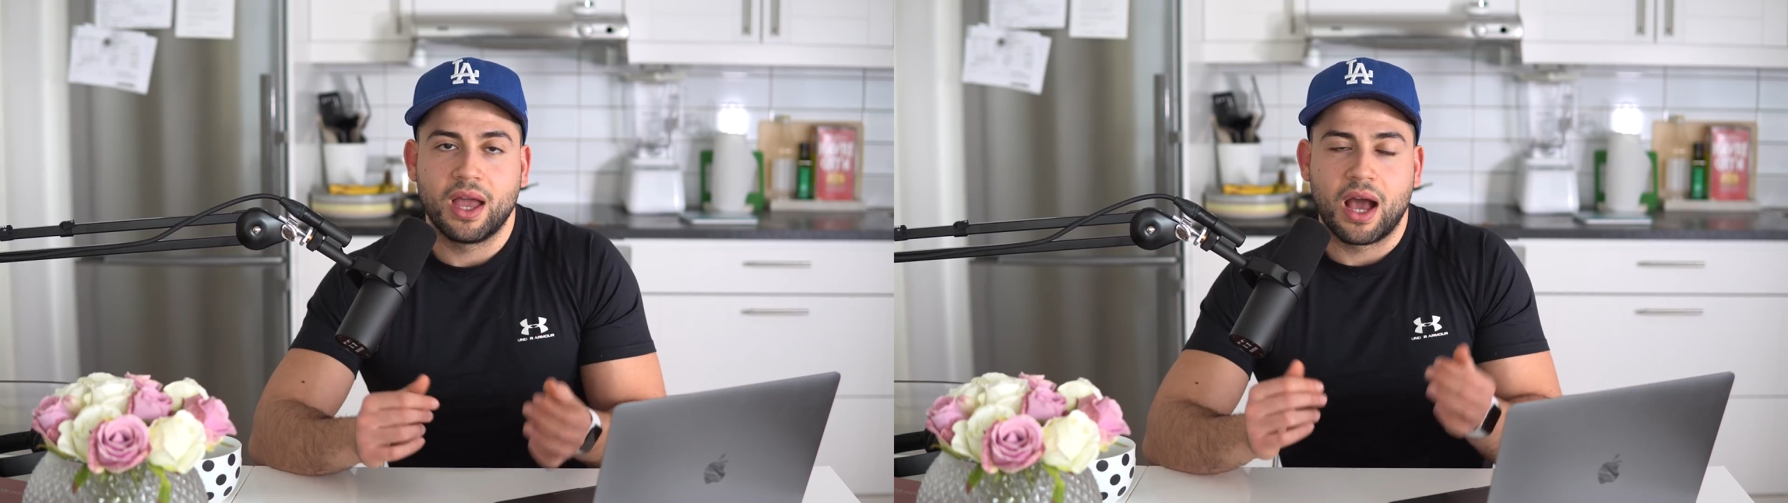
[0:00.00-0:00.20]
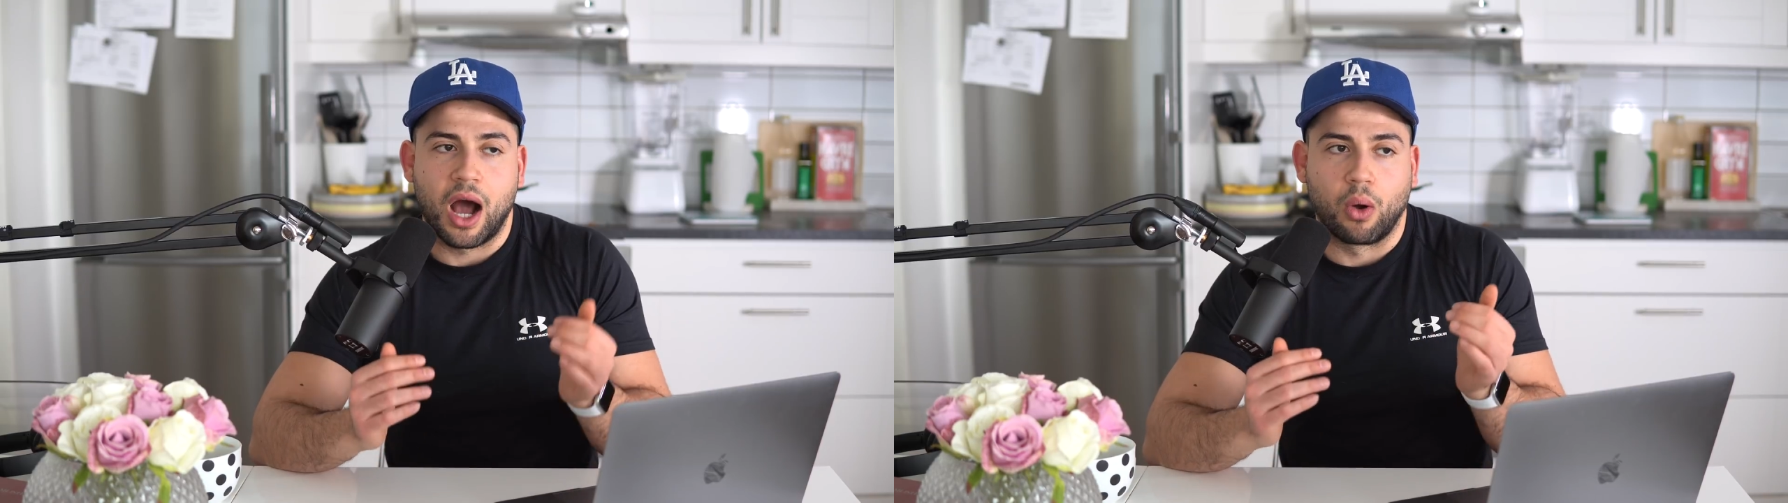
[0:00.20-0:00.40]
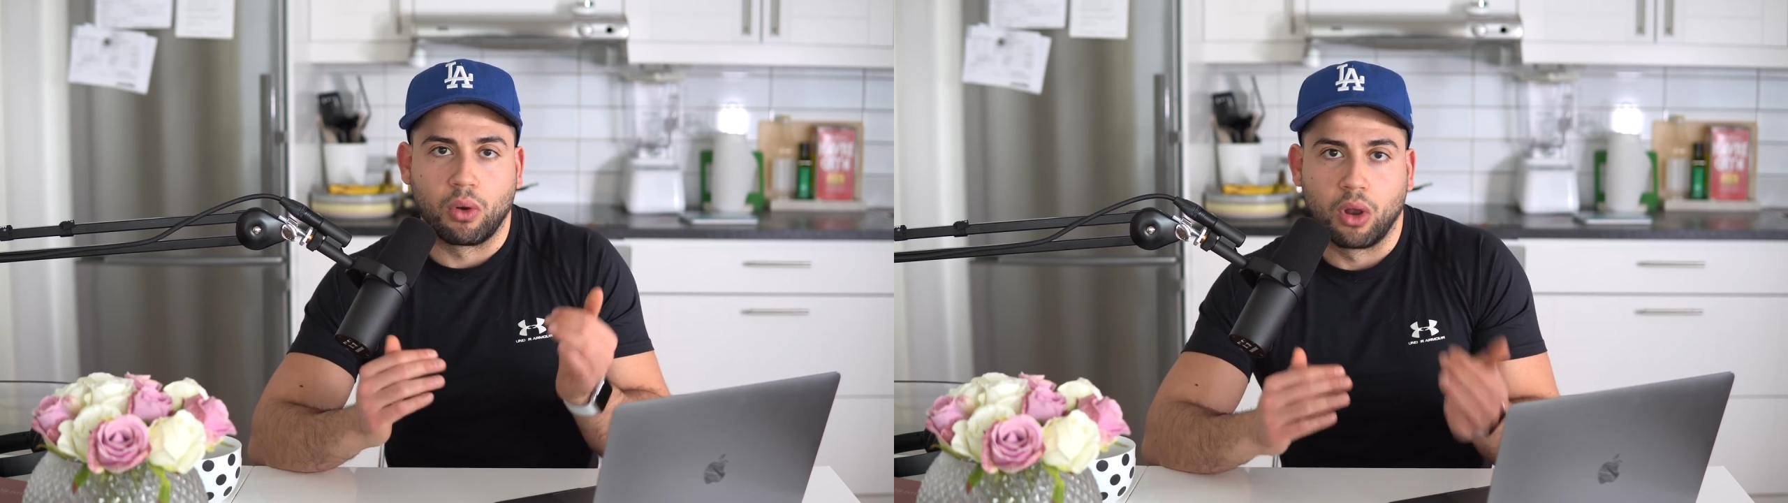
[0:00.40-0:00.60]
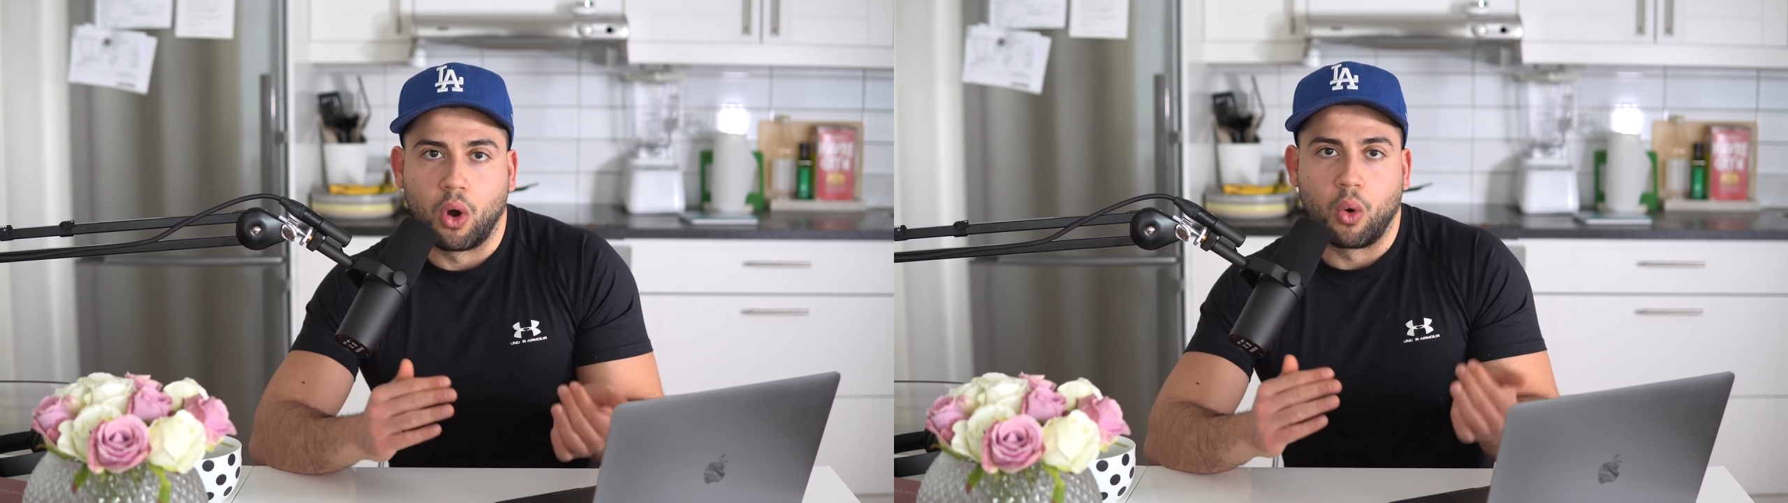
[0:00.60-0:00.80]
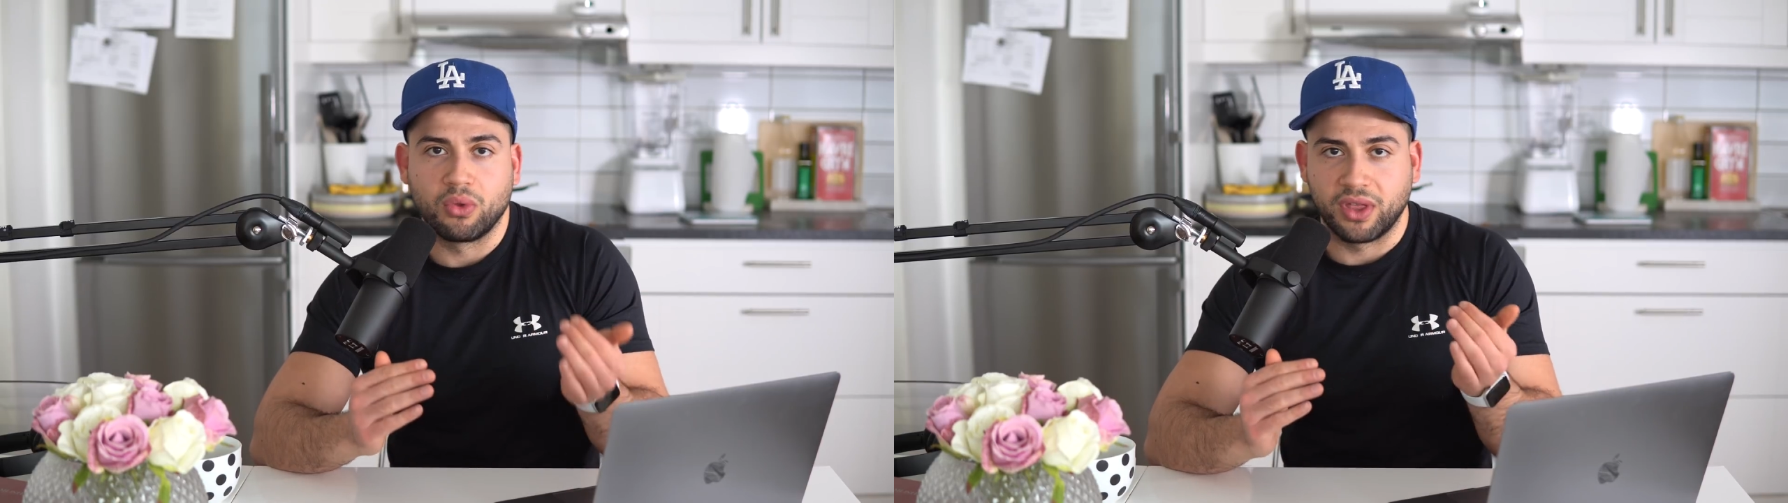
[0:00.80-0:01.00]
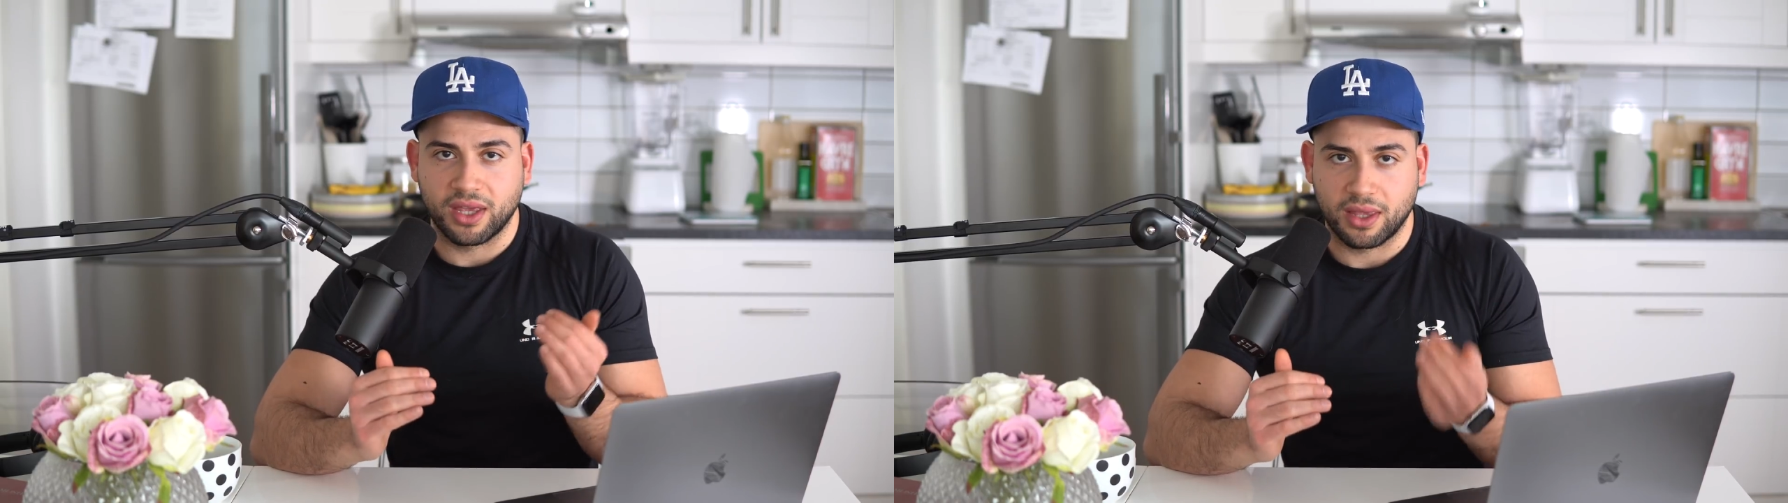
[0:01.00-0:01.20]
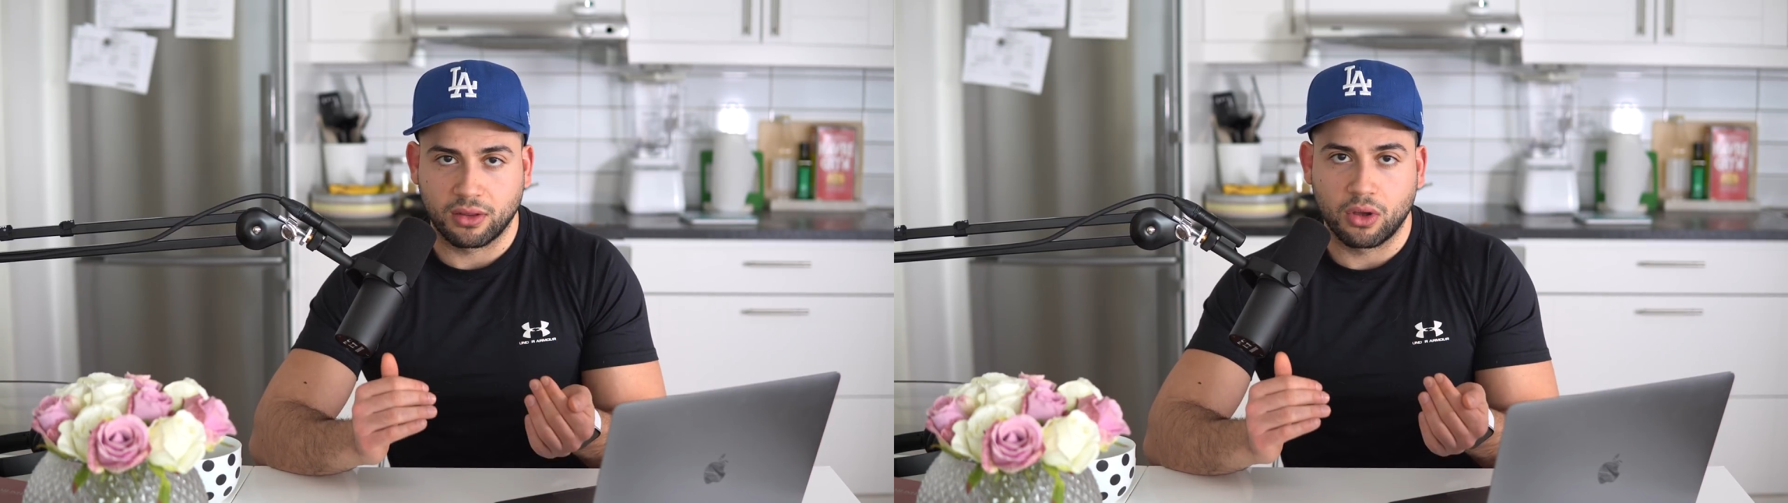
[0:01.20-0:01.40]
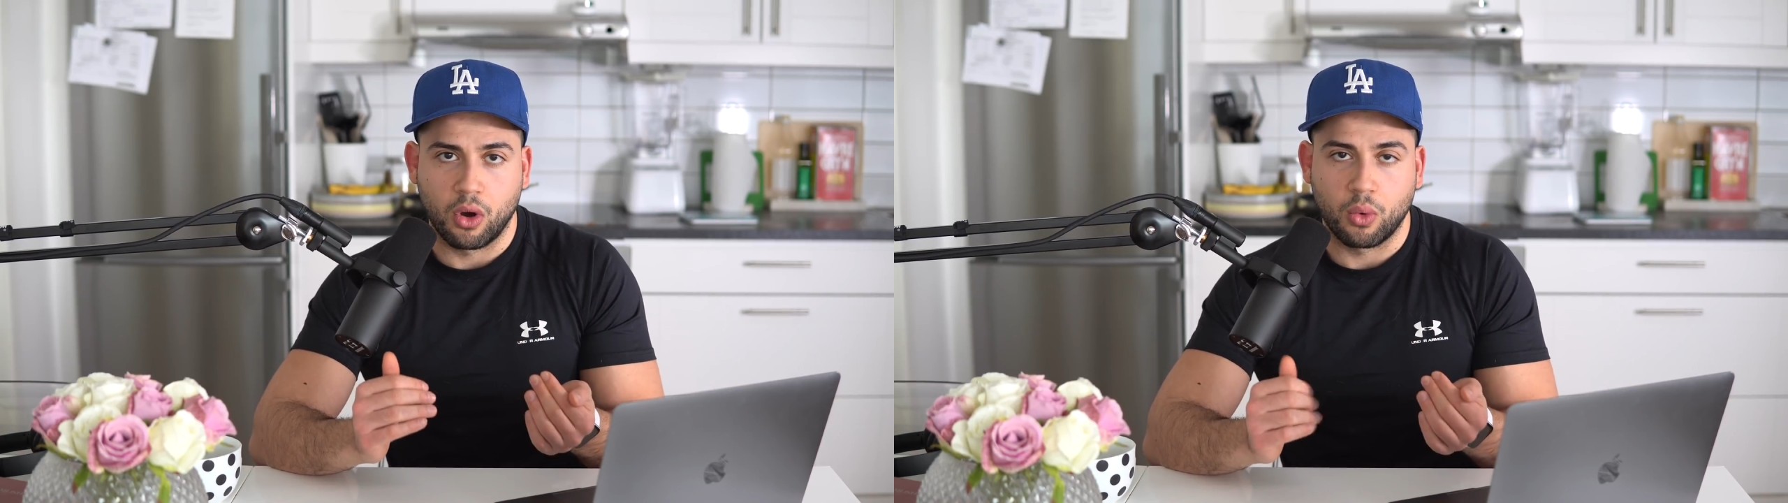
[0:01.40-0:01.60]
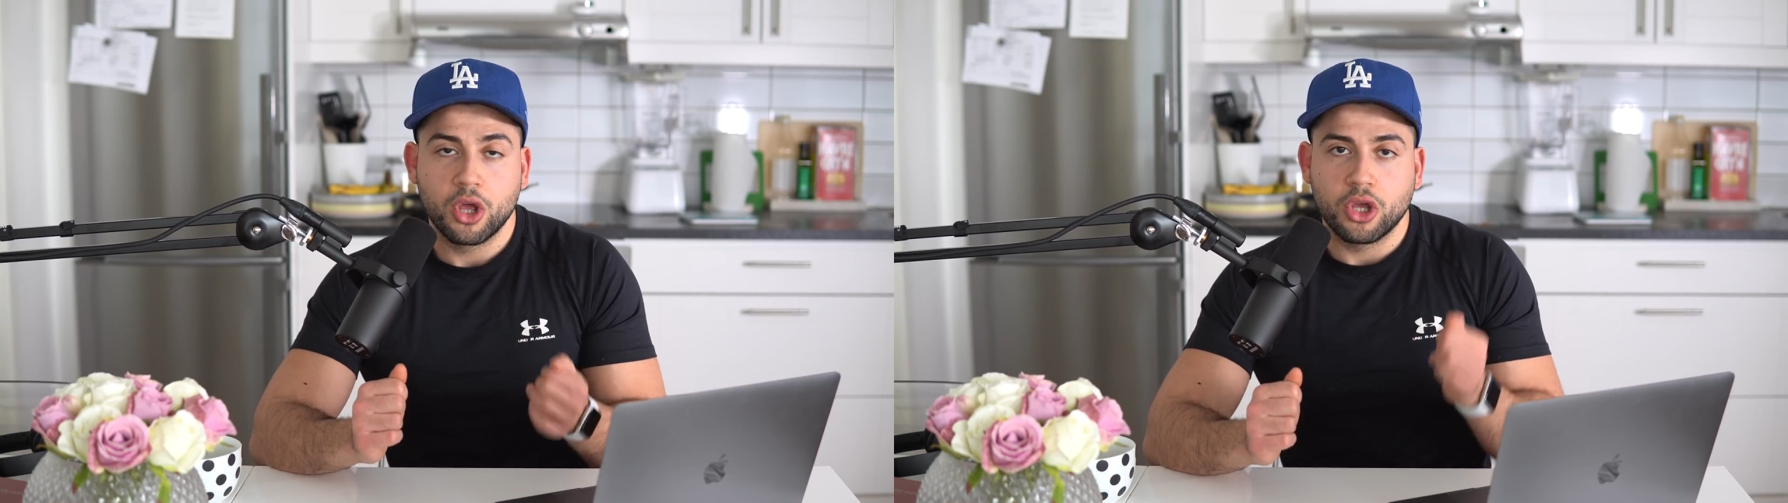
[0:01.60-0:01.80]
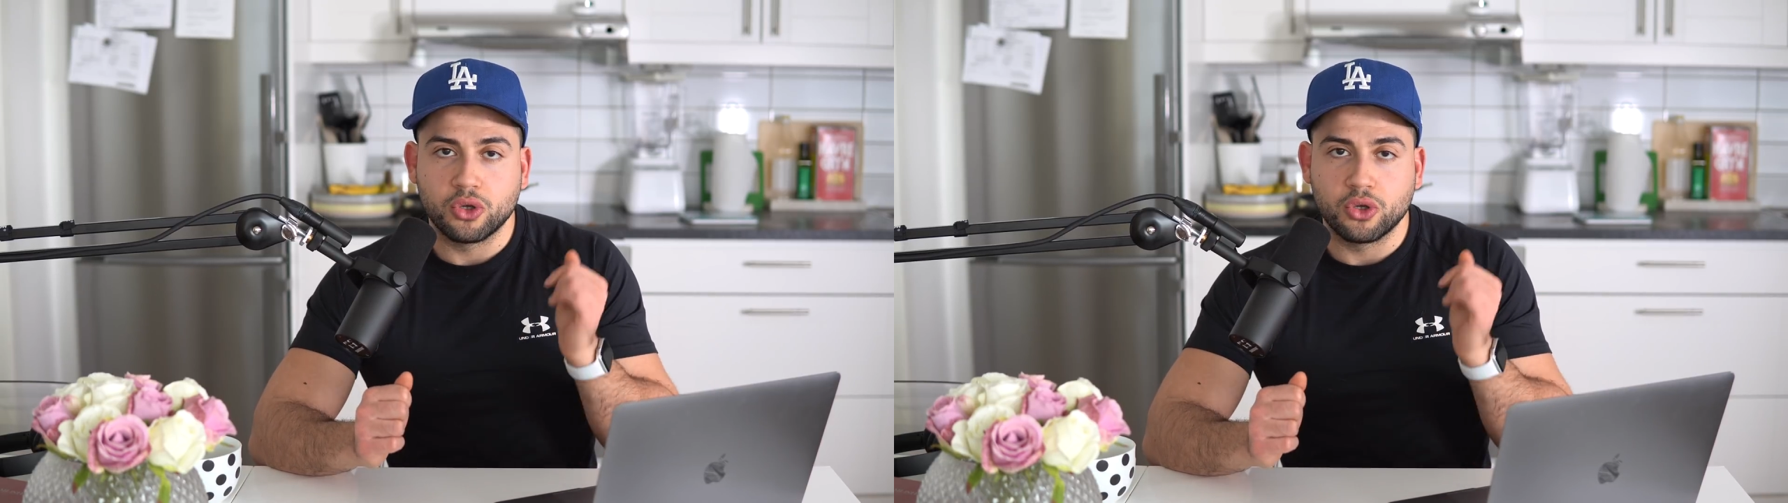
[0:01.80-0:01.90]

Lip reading: how low they can go.